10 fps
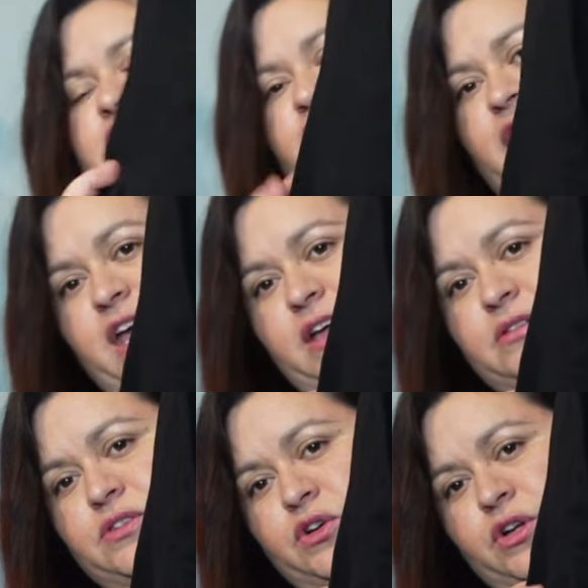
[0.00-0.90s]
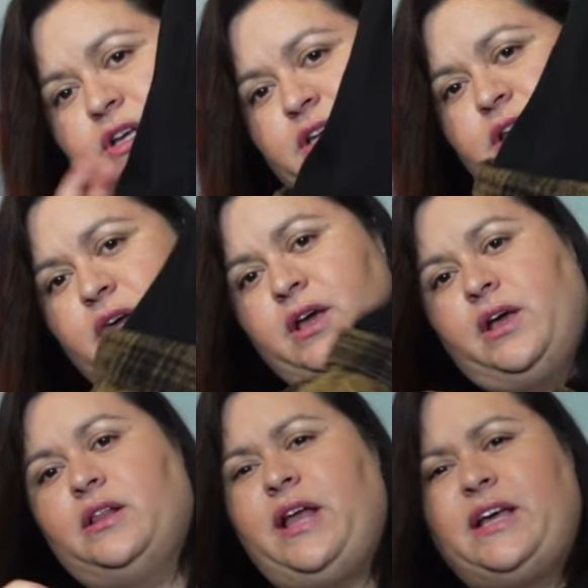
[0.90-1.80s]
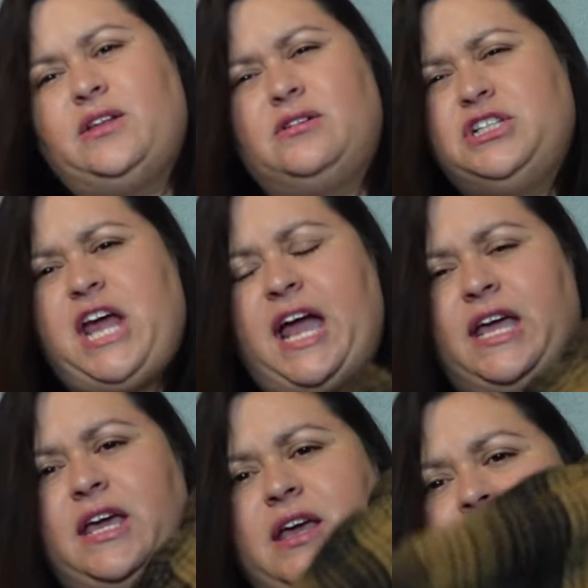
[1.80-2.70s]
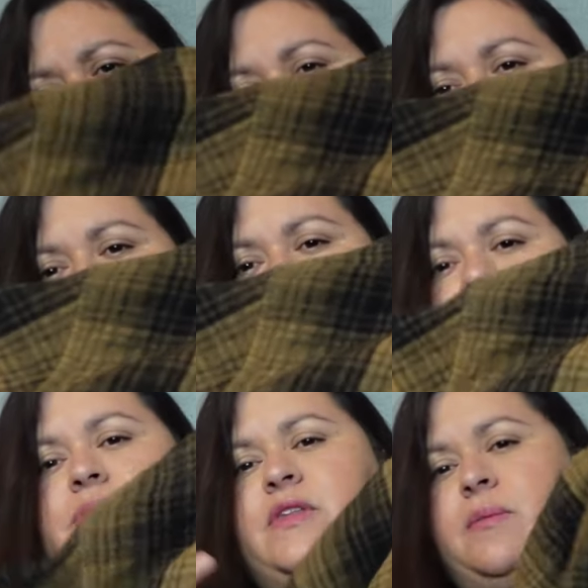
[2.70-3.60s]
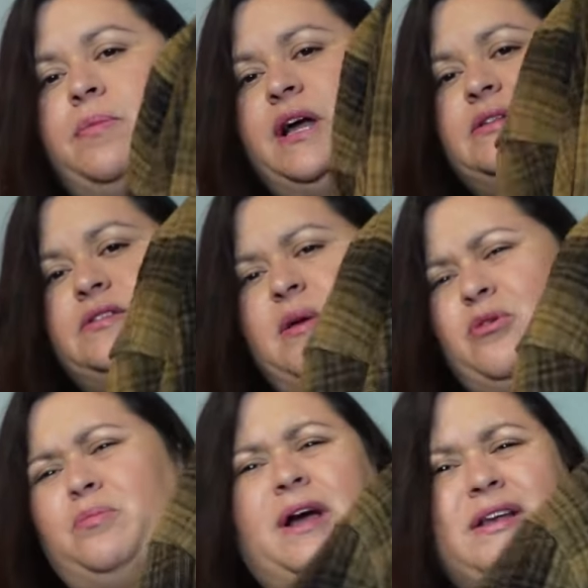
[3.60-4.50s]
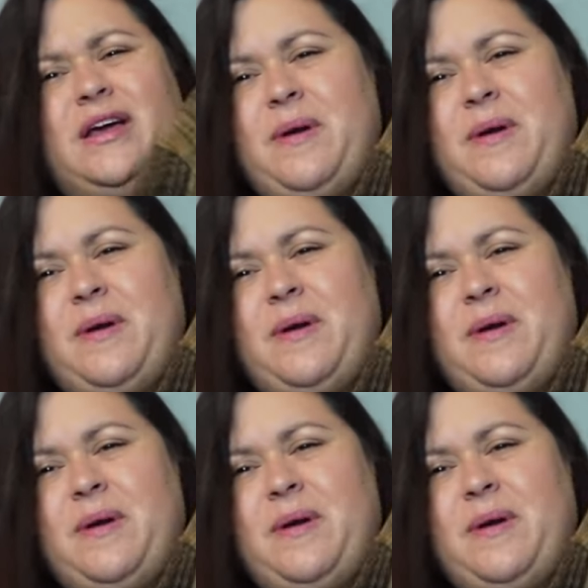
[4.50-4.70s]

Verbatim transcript: a Vans hooded like little jacket um, that buttons up or button up.